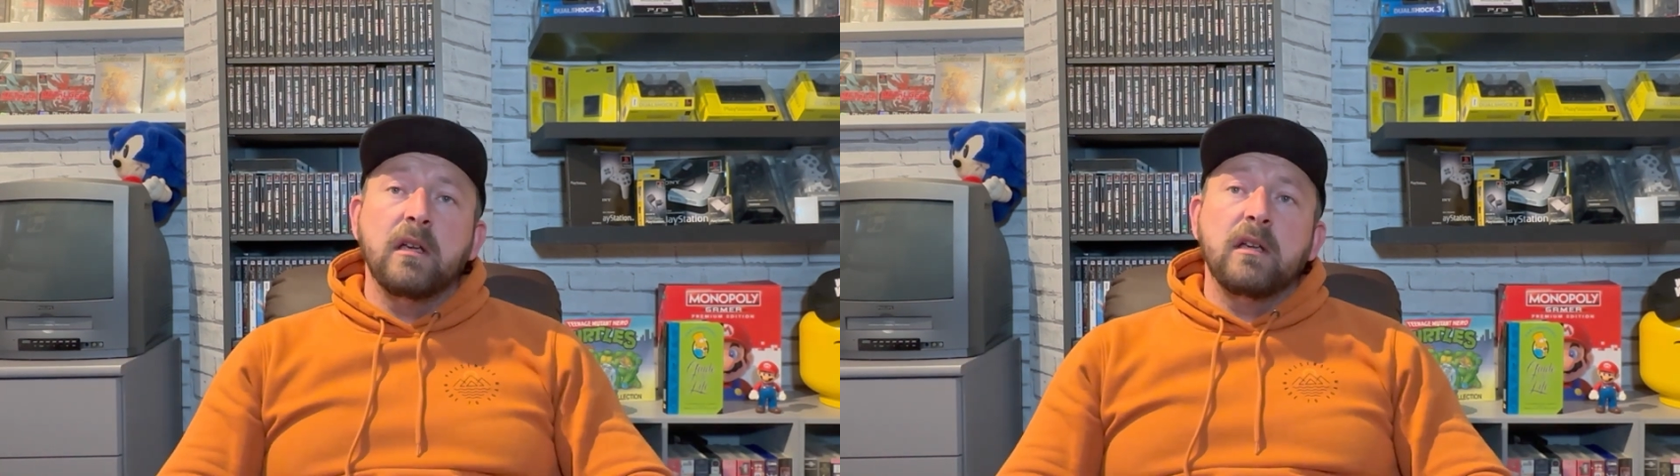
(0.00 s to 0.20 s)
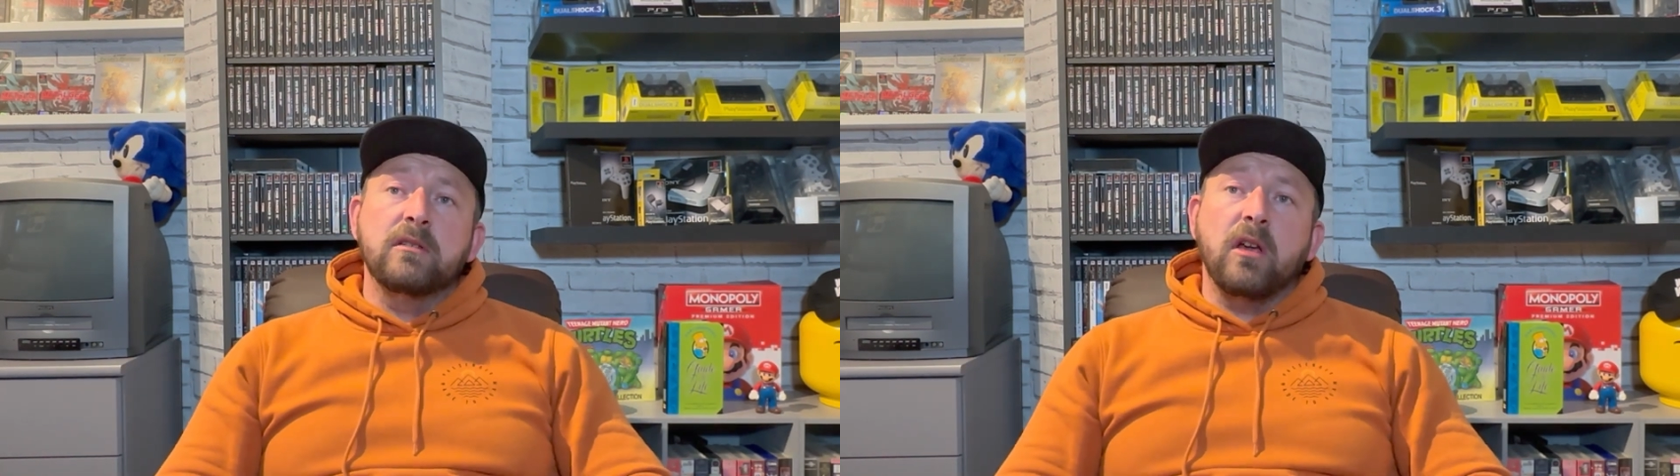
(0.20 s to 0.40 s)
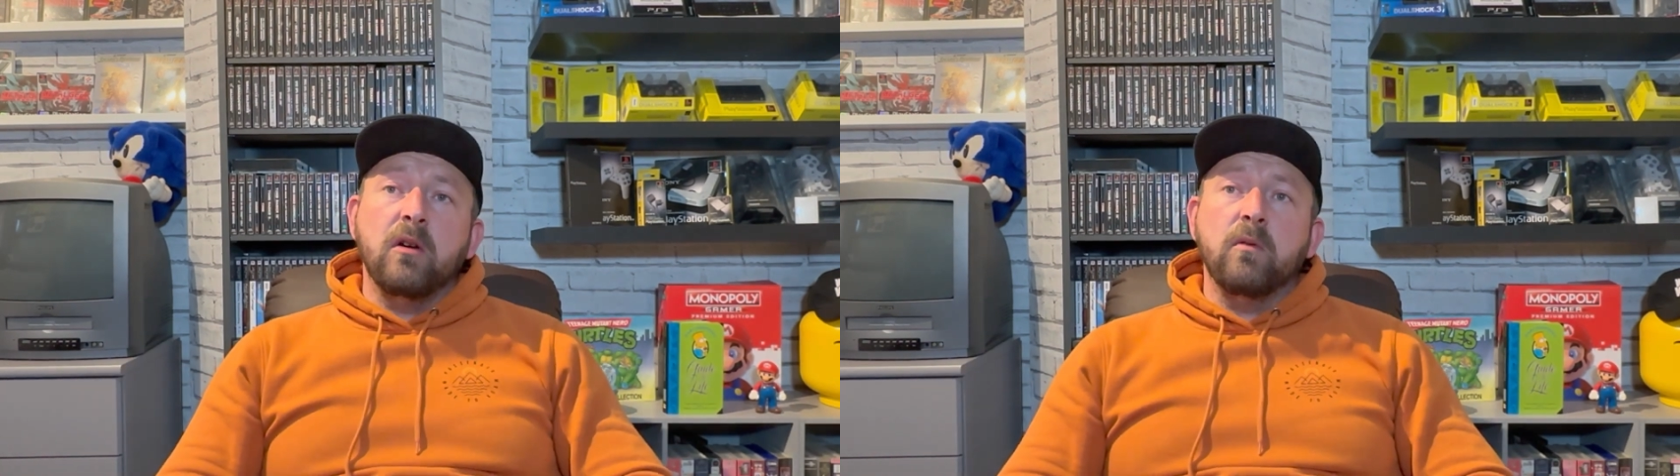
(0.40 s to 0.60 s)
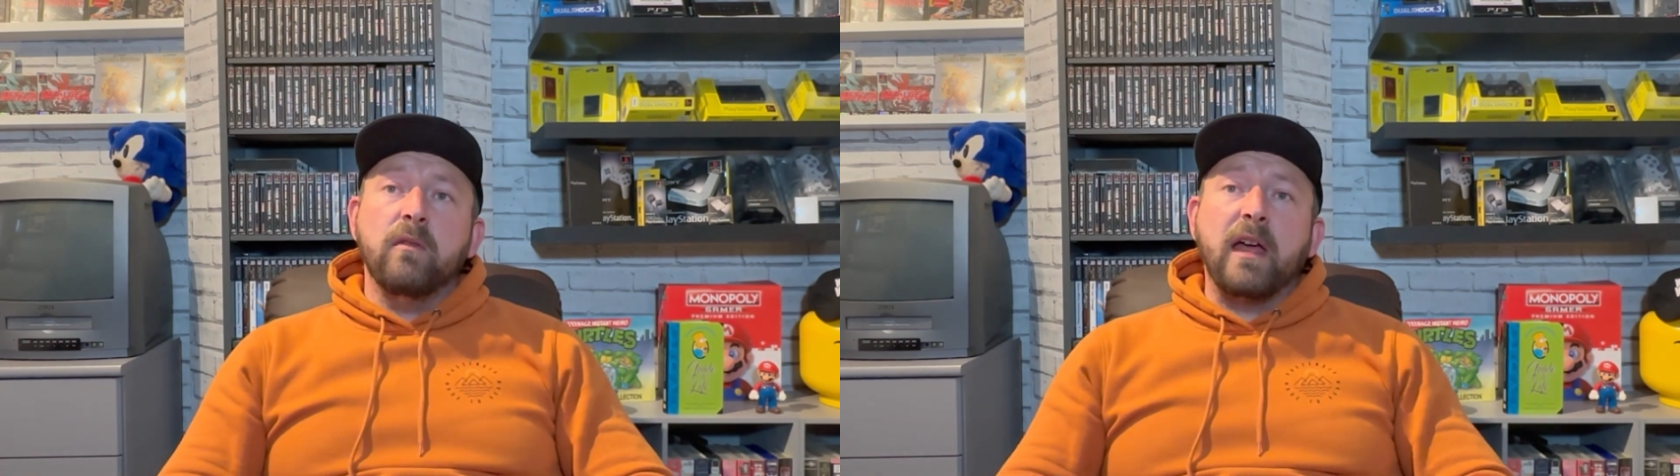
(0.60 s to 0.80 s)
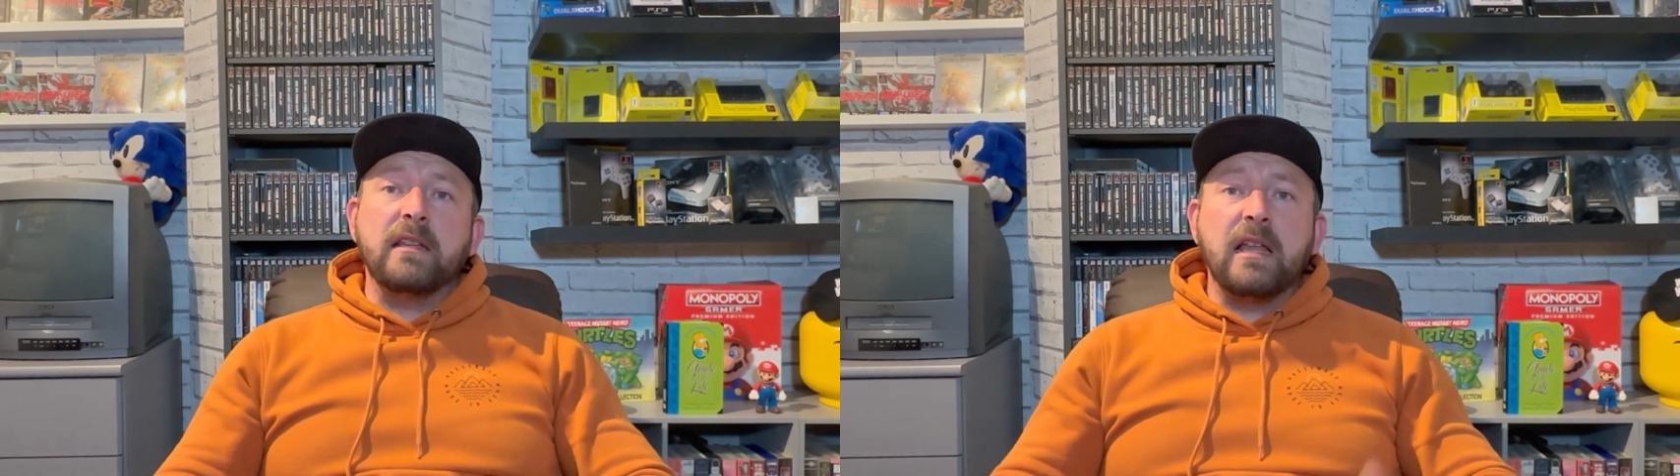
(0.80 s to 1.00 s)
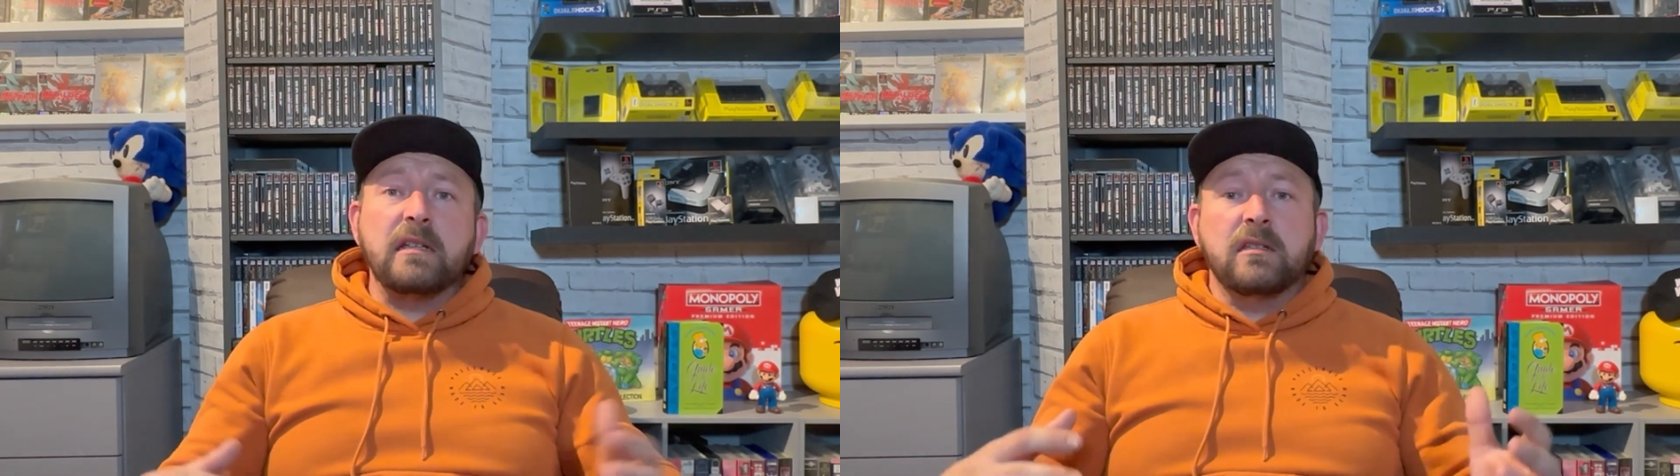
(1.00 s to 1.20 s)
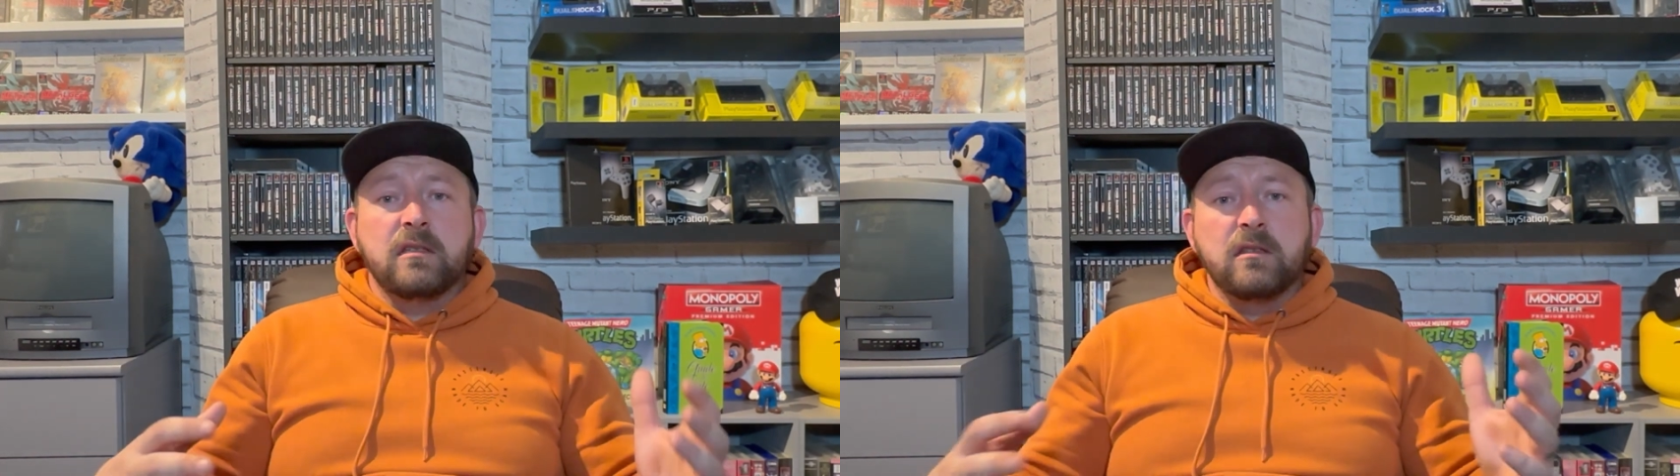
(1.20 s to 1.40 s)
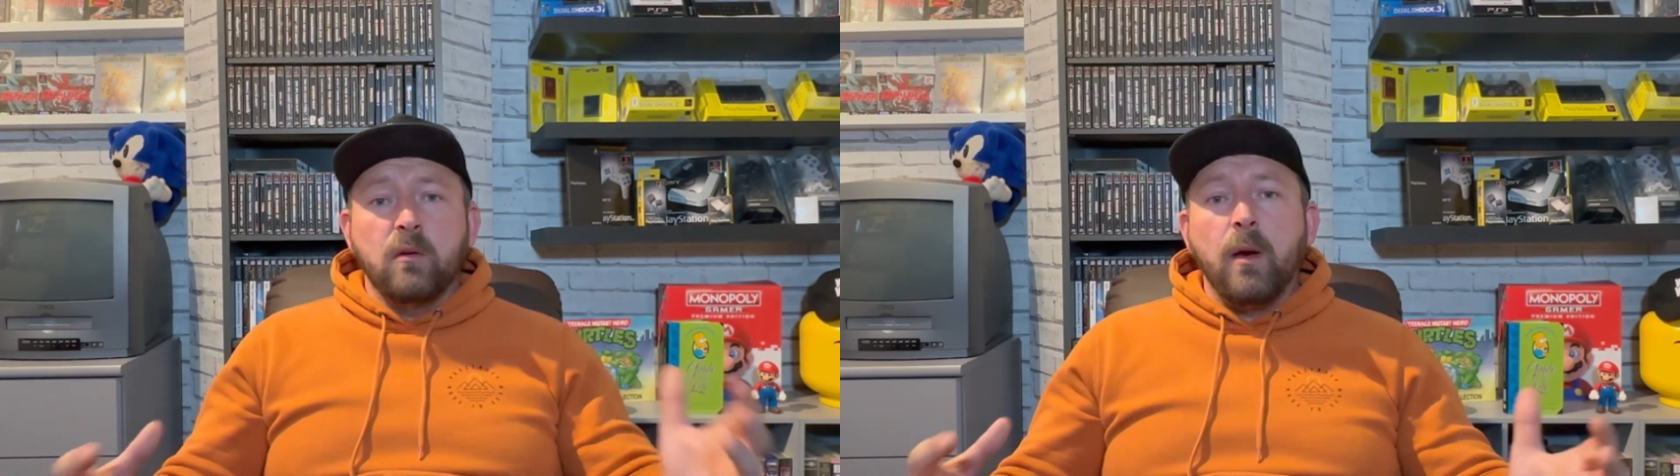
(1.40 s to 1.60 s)
So that's
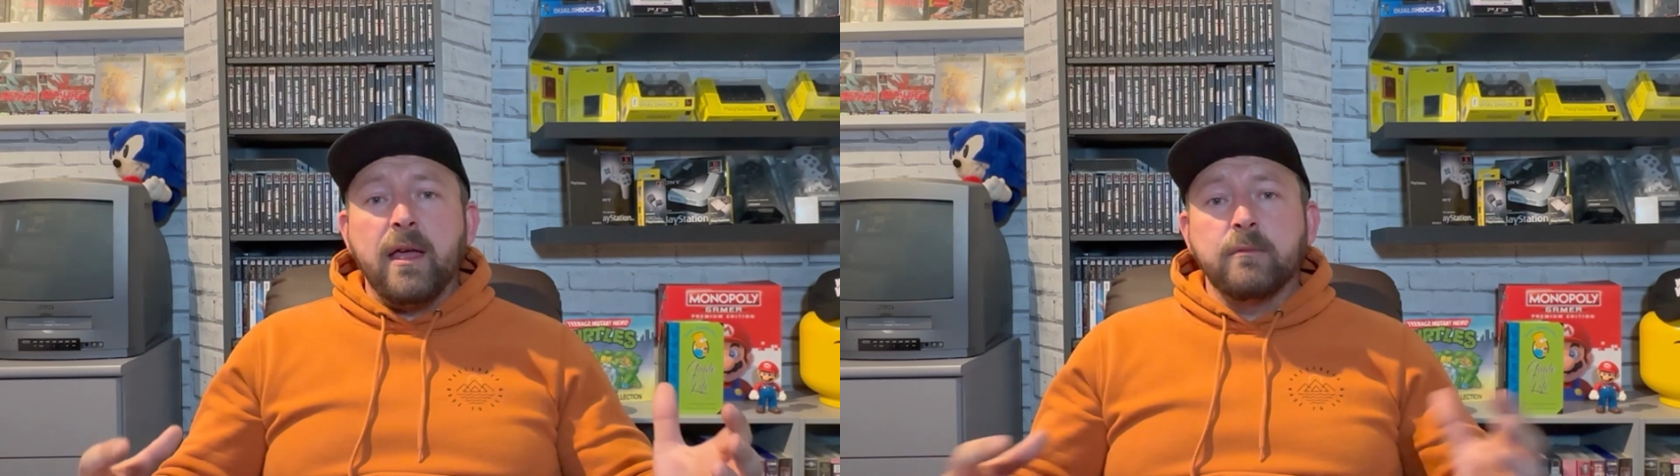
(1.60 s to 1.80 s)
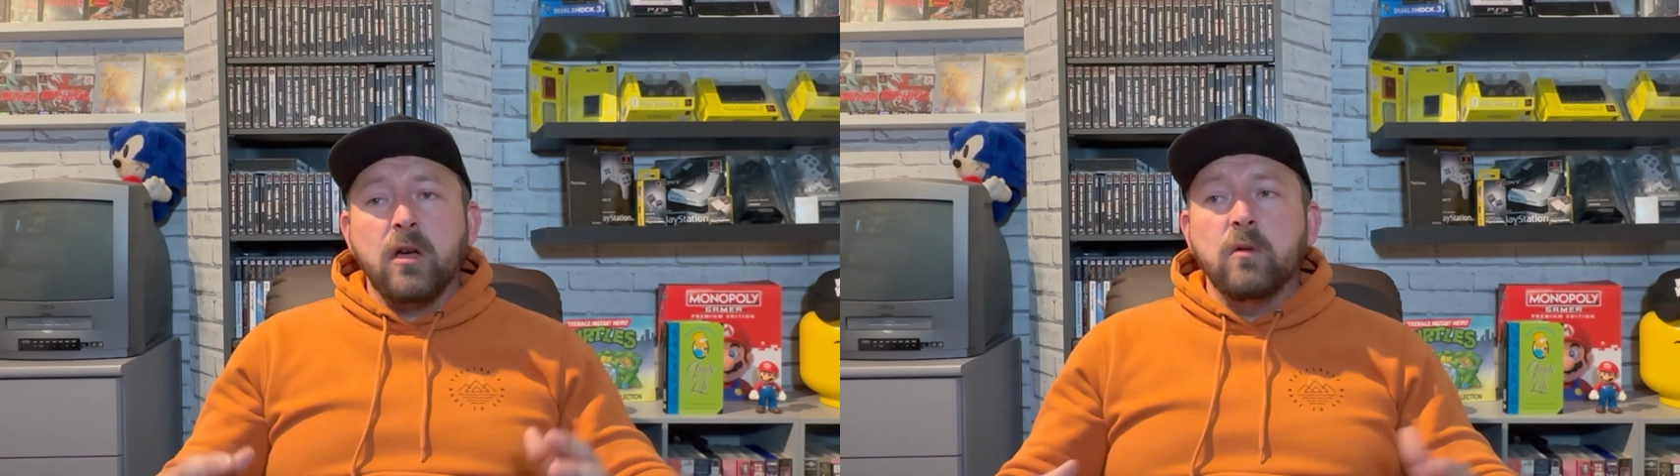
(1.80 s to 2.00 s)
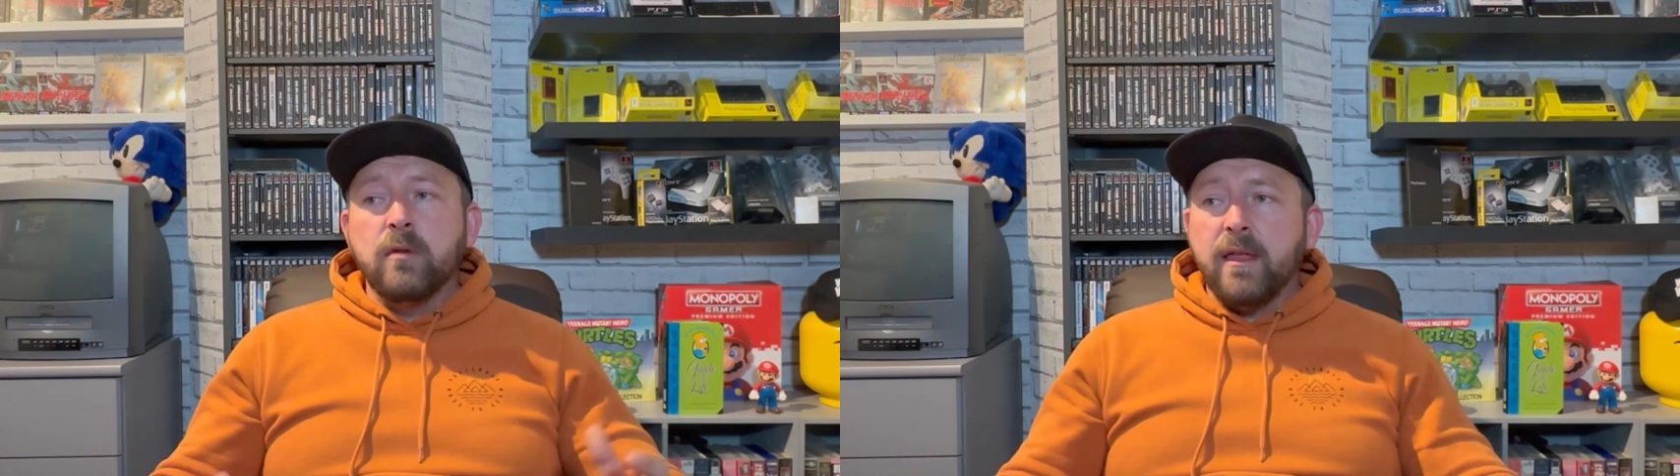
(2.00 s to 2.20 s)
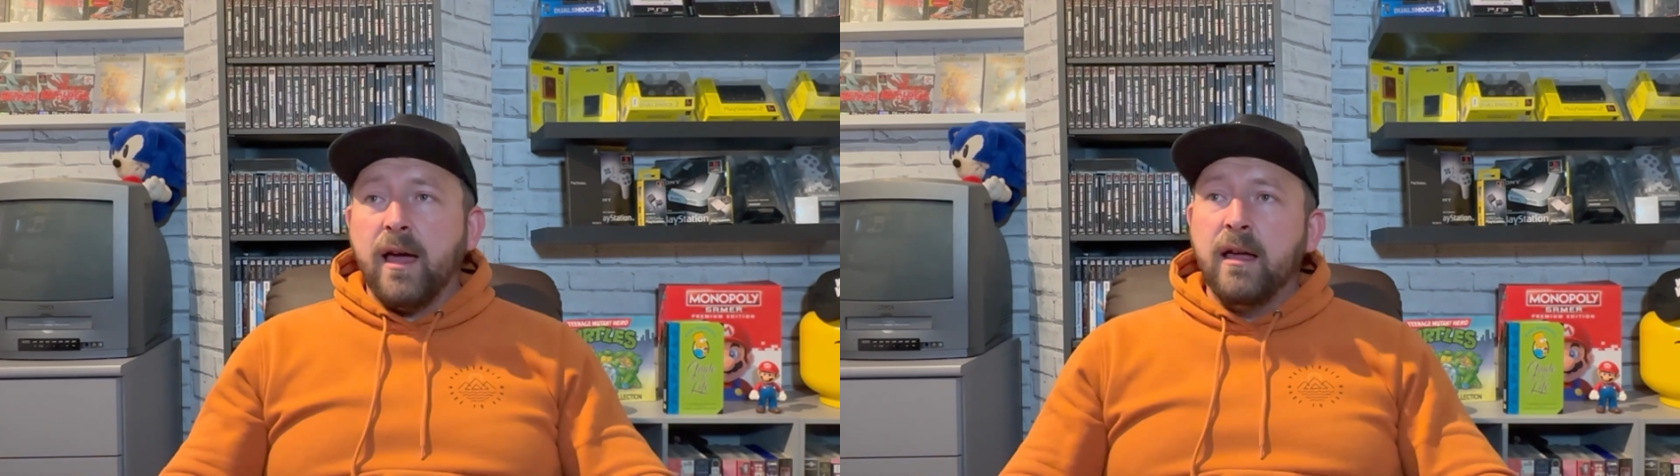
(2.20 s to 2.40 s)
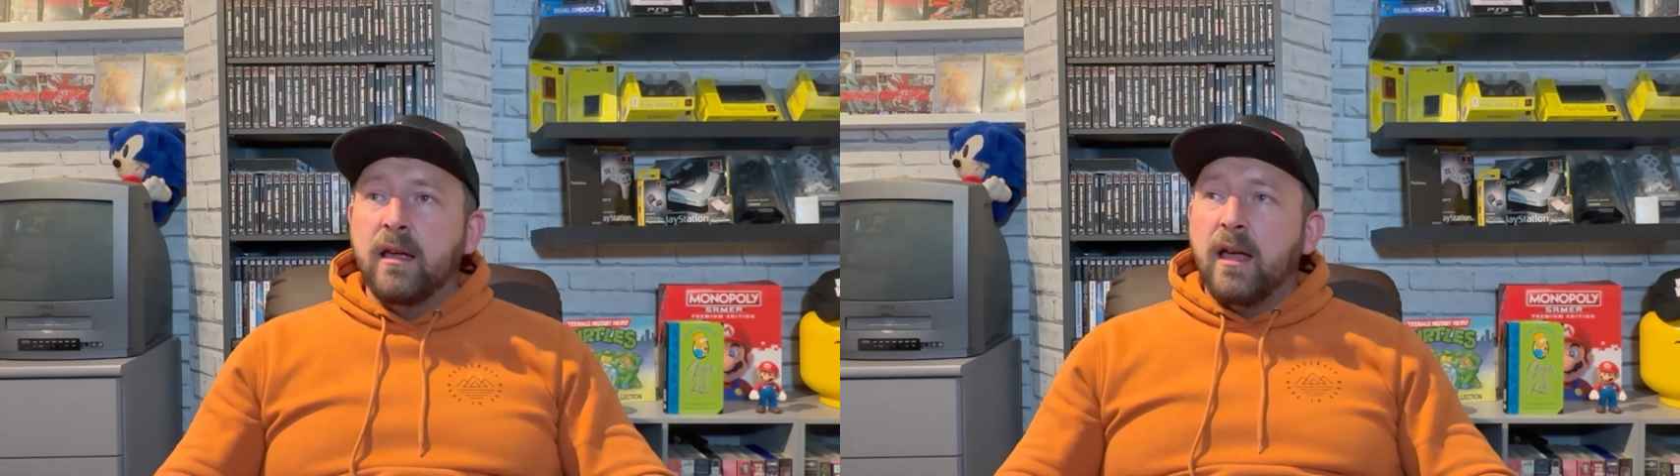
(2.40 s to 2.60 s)
the way I'm going with that.